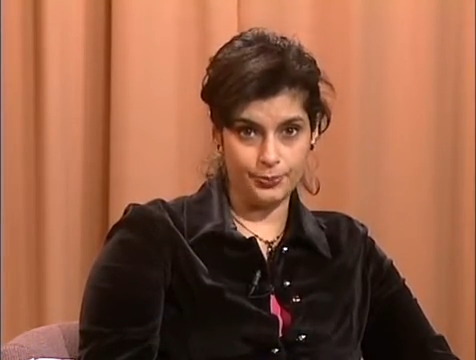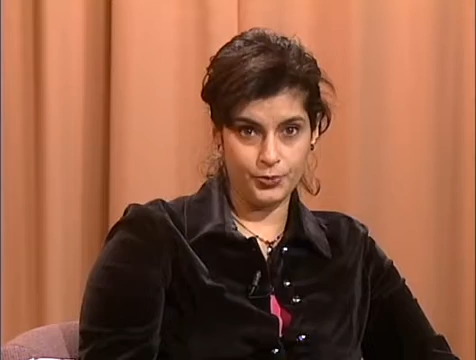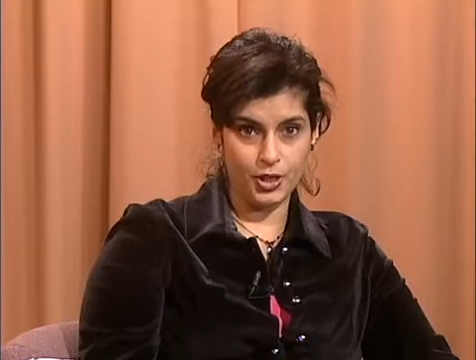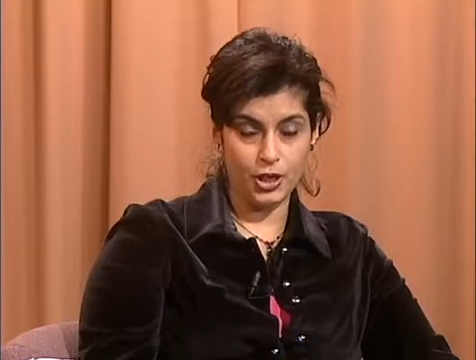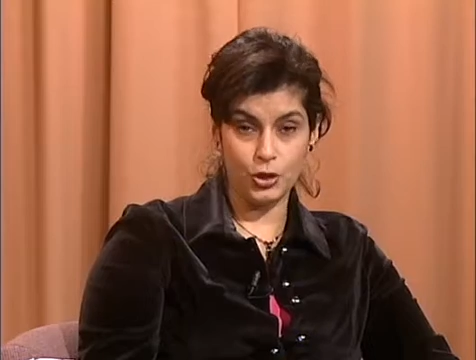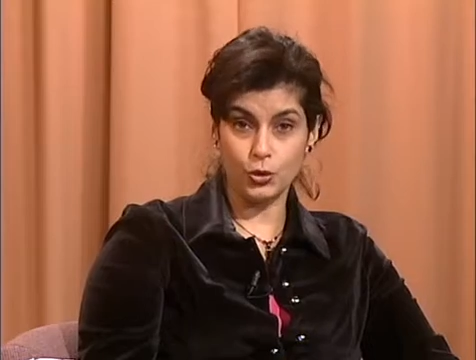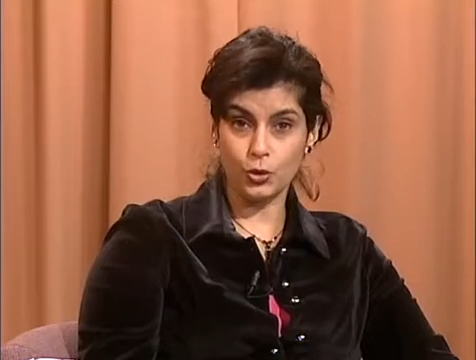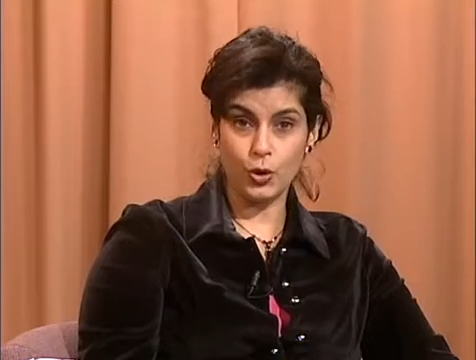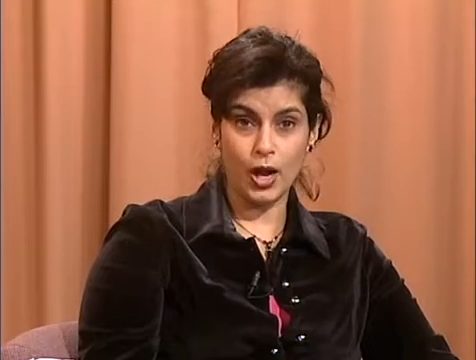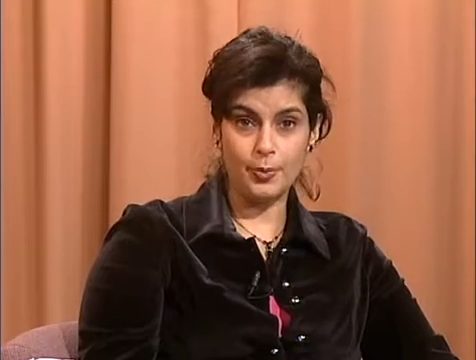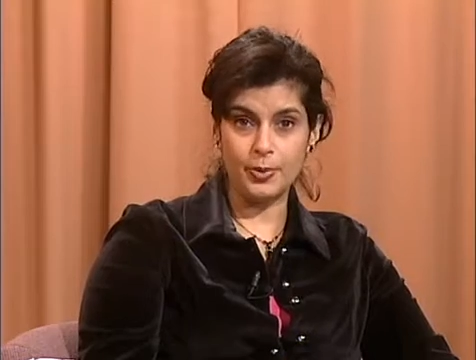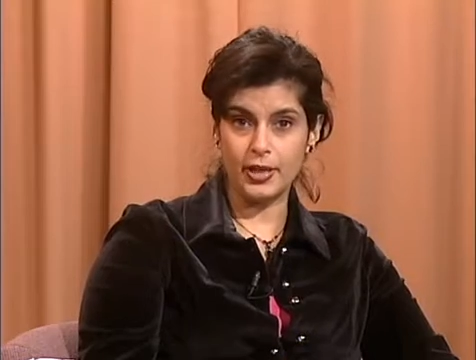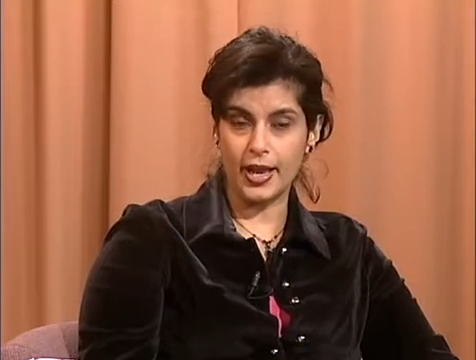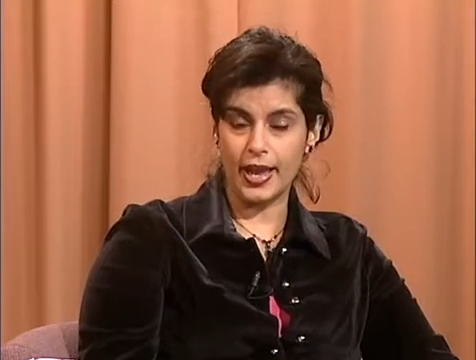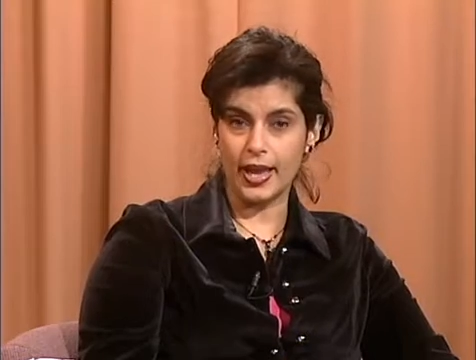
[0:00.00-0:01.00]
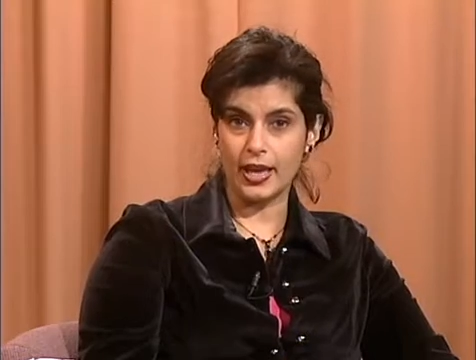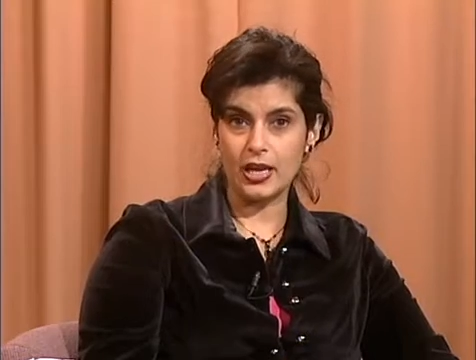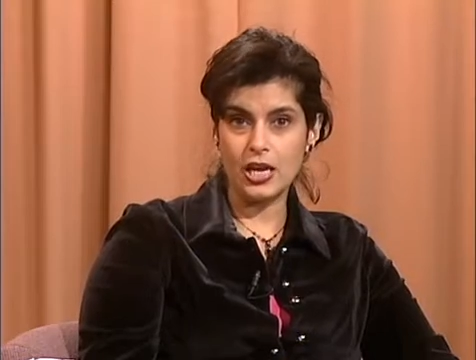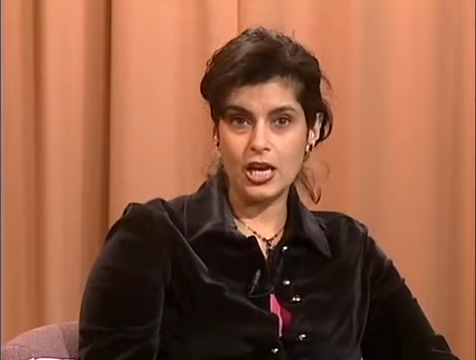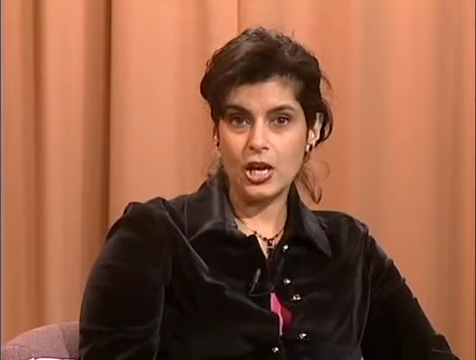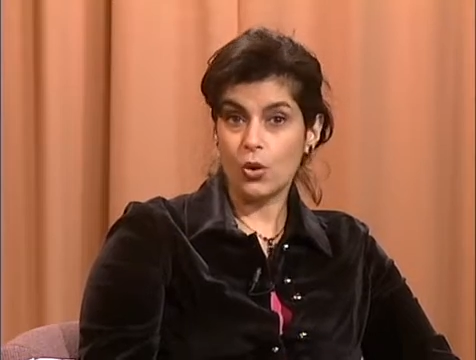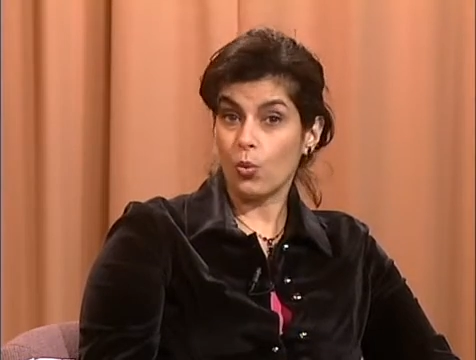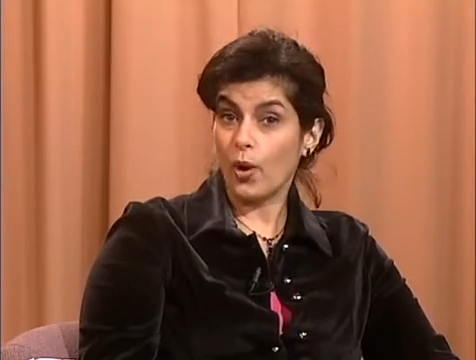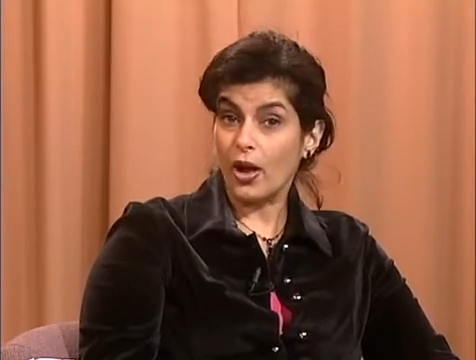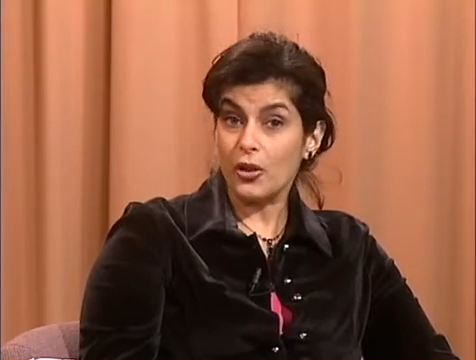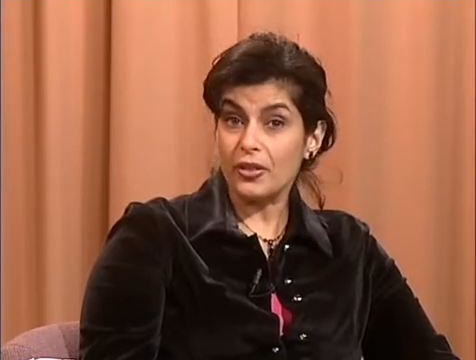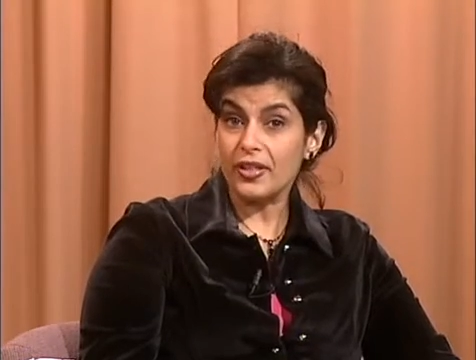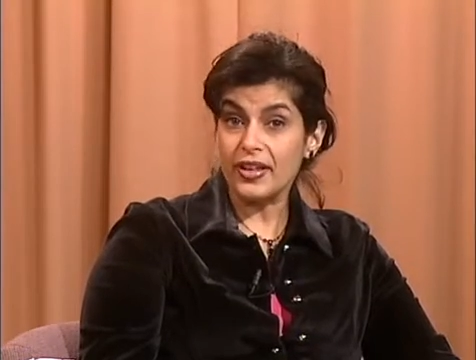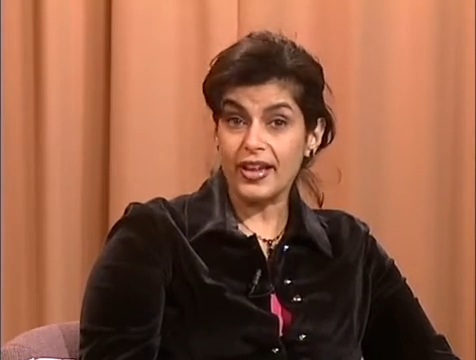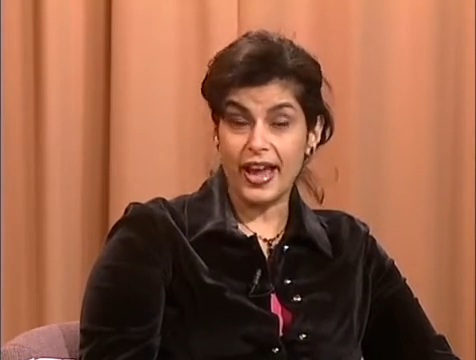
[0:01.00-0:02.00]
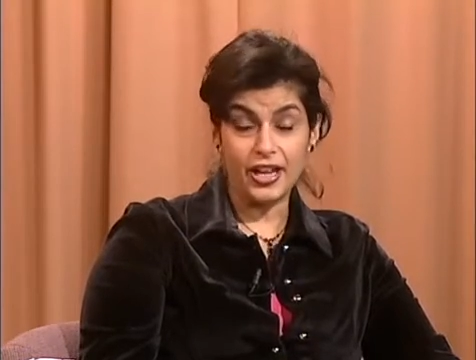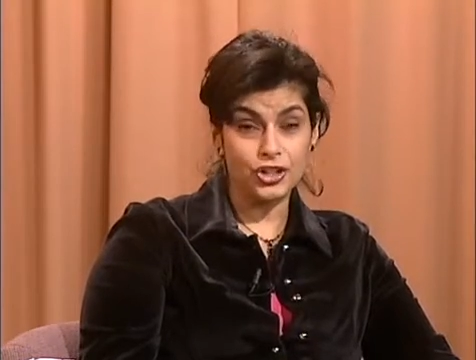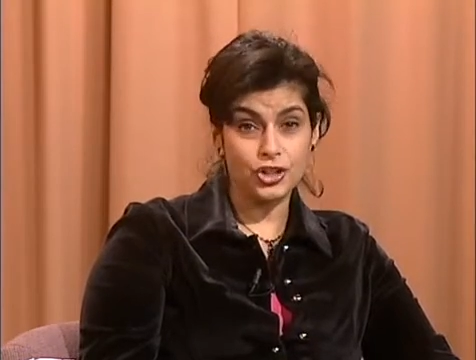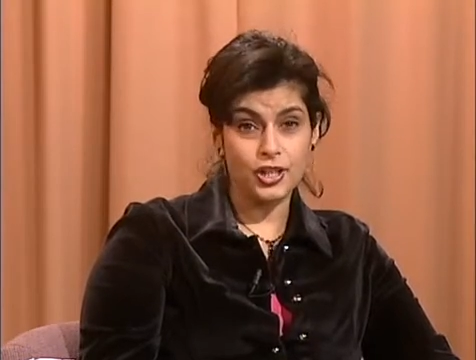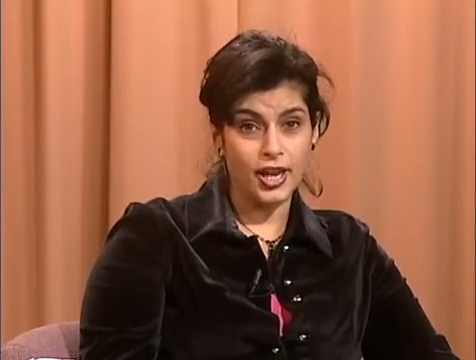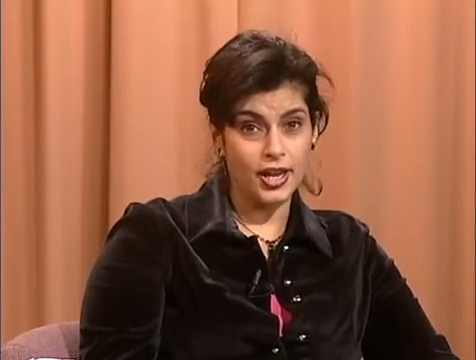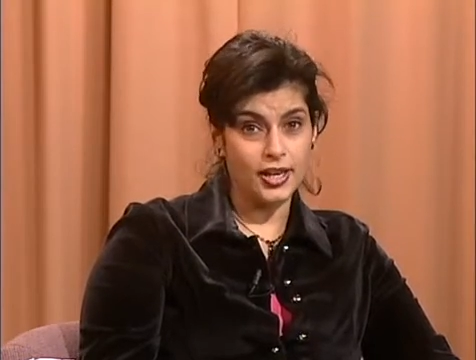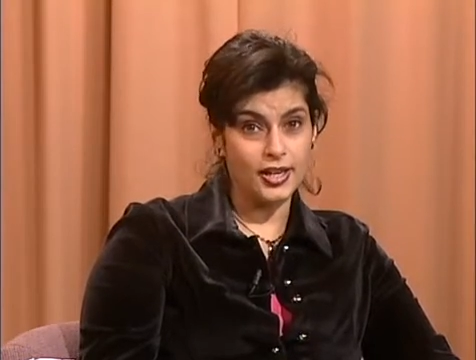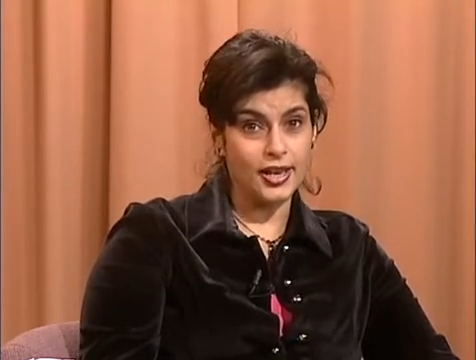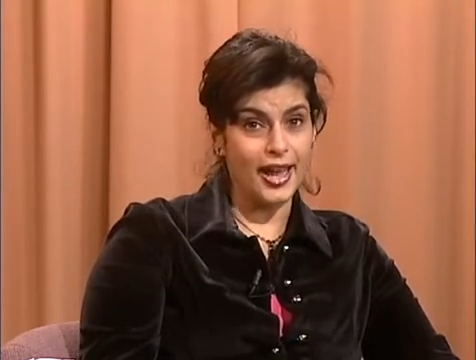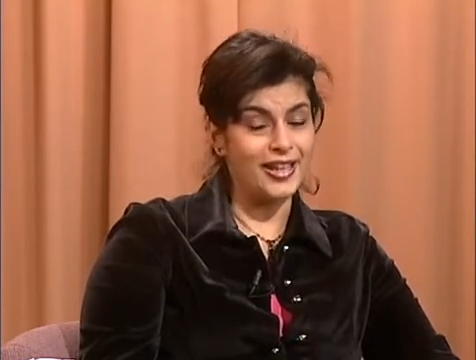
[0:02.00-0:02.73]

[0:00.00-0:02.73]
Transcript: He grew up in a wealthy, educated,